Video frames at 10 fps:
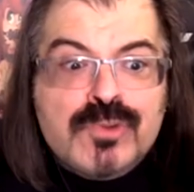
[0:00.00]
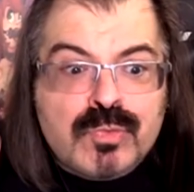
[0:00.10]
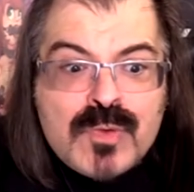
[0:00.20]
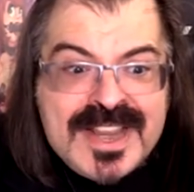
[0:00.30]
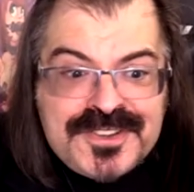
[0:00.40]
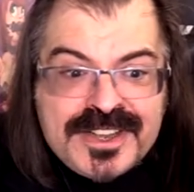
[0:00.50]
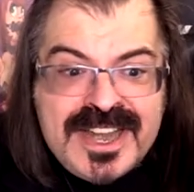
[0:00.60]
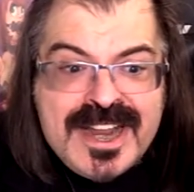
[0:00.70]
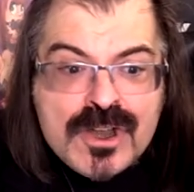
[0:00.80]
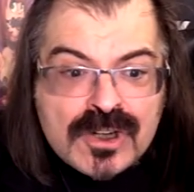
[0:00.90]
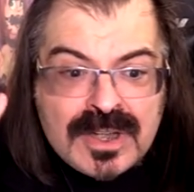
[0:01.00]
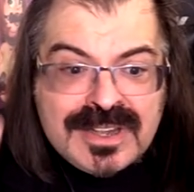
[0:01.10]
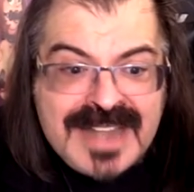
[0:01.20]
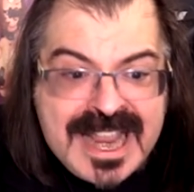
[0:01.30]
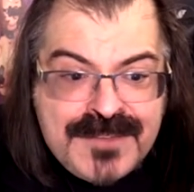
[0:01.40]
risking her
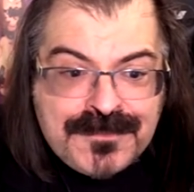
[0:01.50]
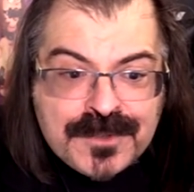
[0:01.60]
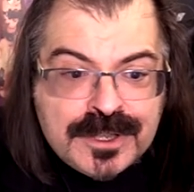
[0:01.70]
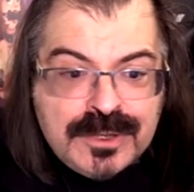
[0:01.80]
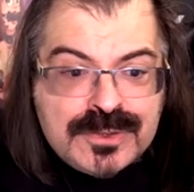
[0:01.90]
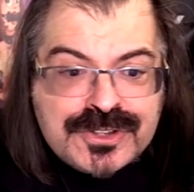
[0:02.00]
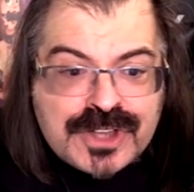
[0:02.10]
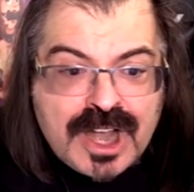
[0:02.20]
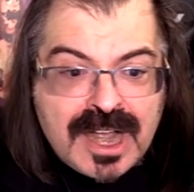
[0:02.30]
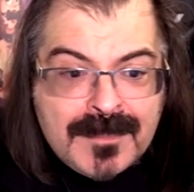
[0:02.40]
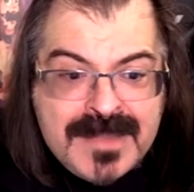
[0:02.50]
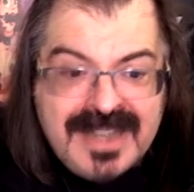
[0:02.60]
life for you, scum,